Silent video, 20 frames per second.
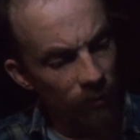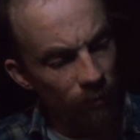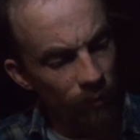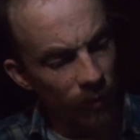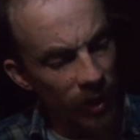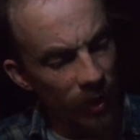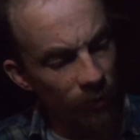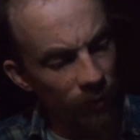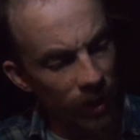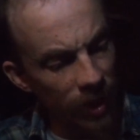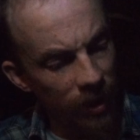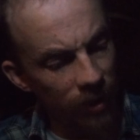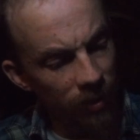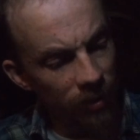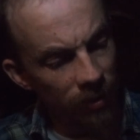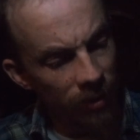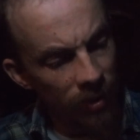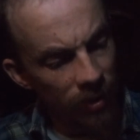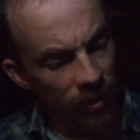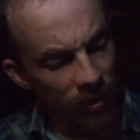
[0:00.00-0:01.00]

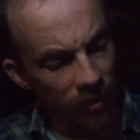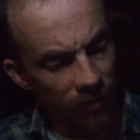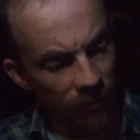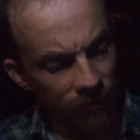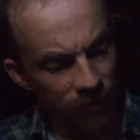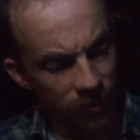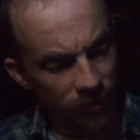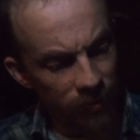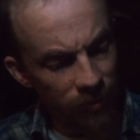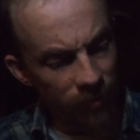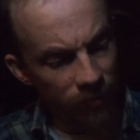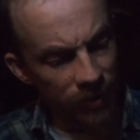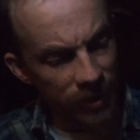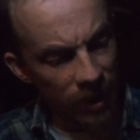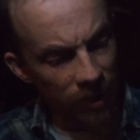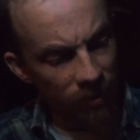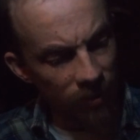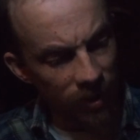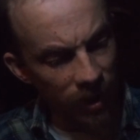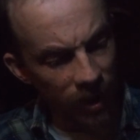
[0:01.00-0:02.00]
Meanwhile, Flug was
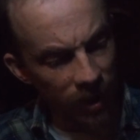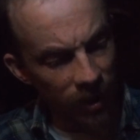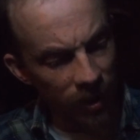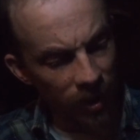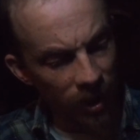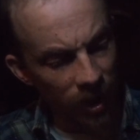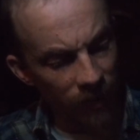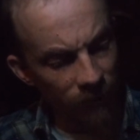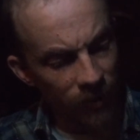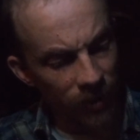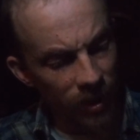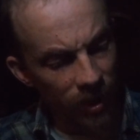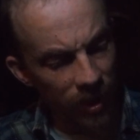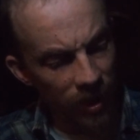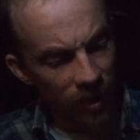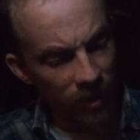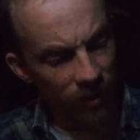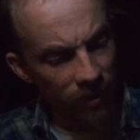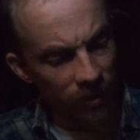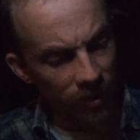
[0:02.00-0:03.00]
outlining every
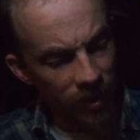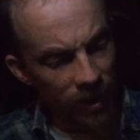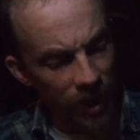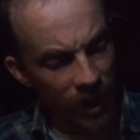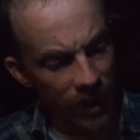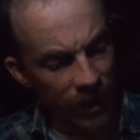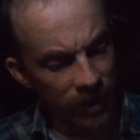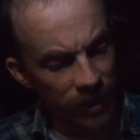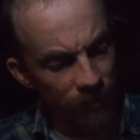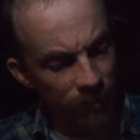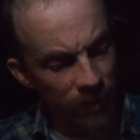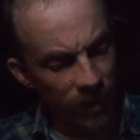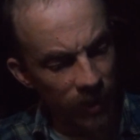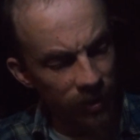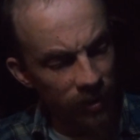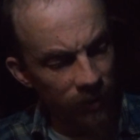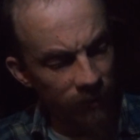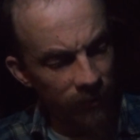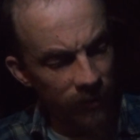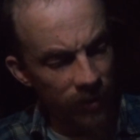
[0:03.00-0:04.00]
angle and
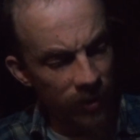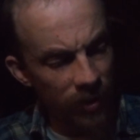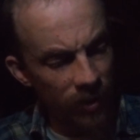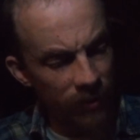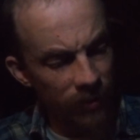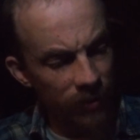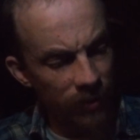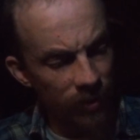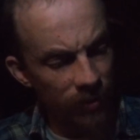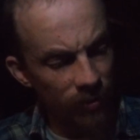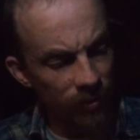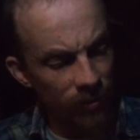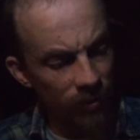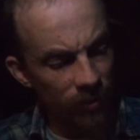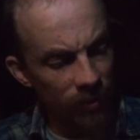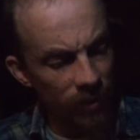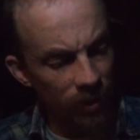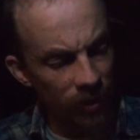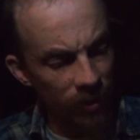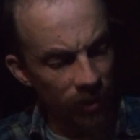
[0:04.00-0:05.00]
aspect of the gun
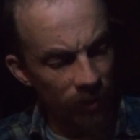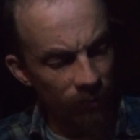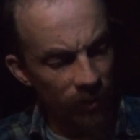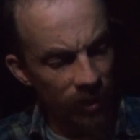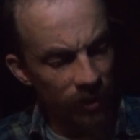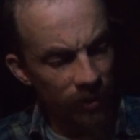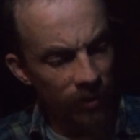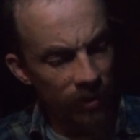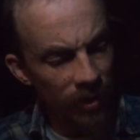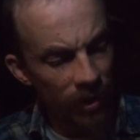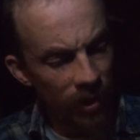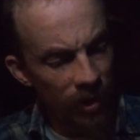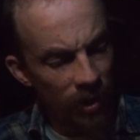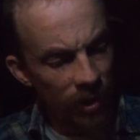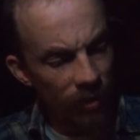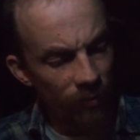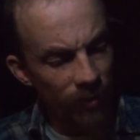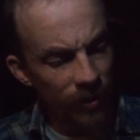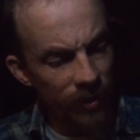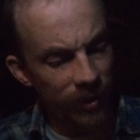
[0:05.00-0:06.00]
control argument
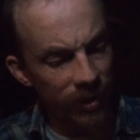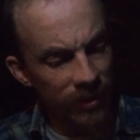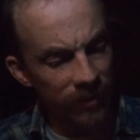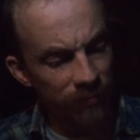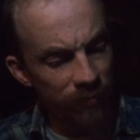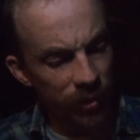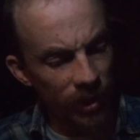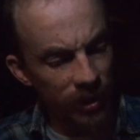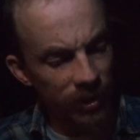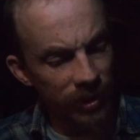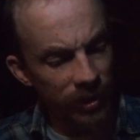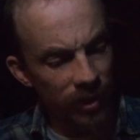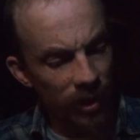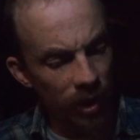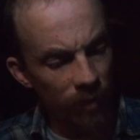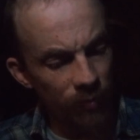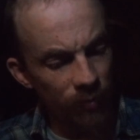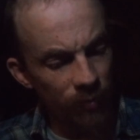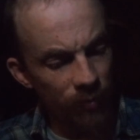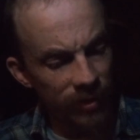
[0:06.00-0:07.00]
with his
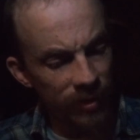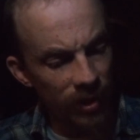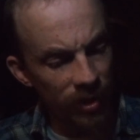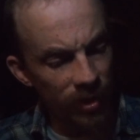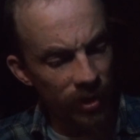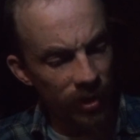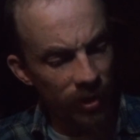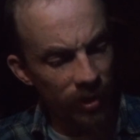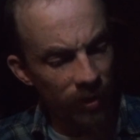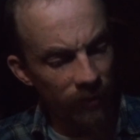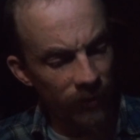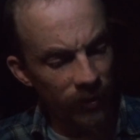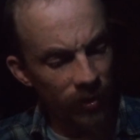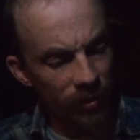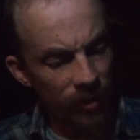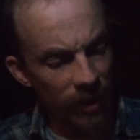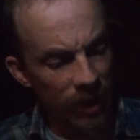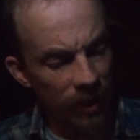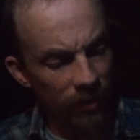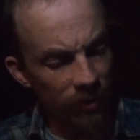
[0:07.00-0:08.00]
precision of
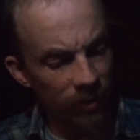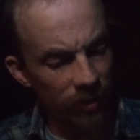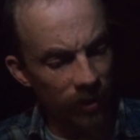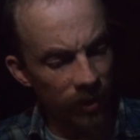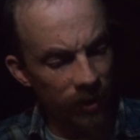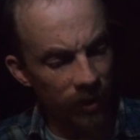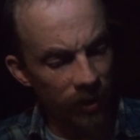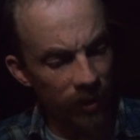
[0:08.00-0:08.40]
blow.